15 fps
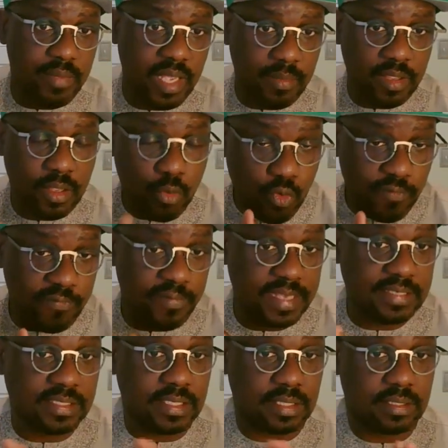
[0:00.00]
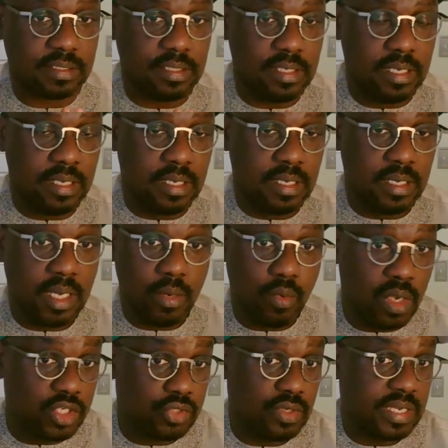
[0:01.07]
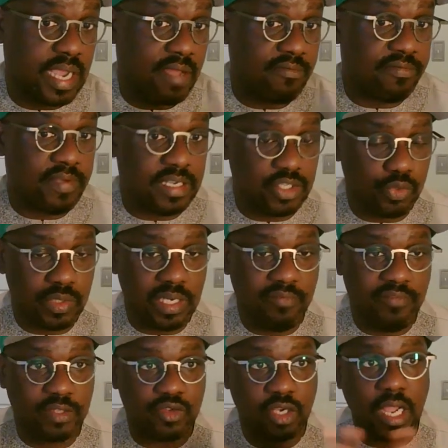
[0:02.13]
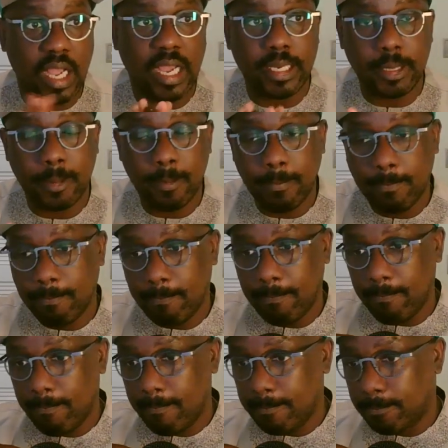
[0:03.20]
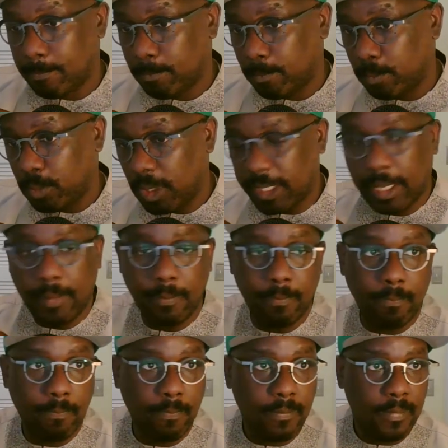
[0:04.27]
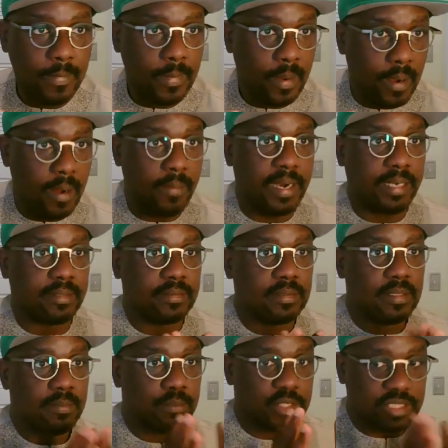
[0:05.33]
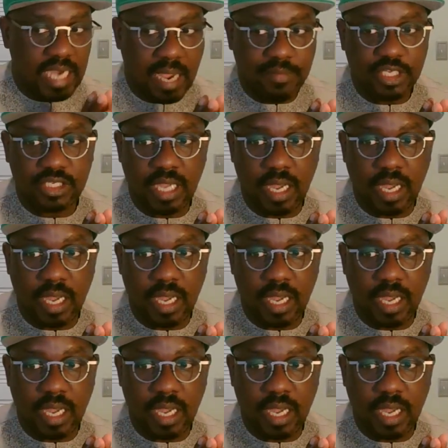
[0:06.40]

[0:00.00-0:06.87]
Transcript: baby. We fix it. The ones we can't fix, we leave it to God. Okay? All right. My time is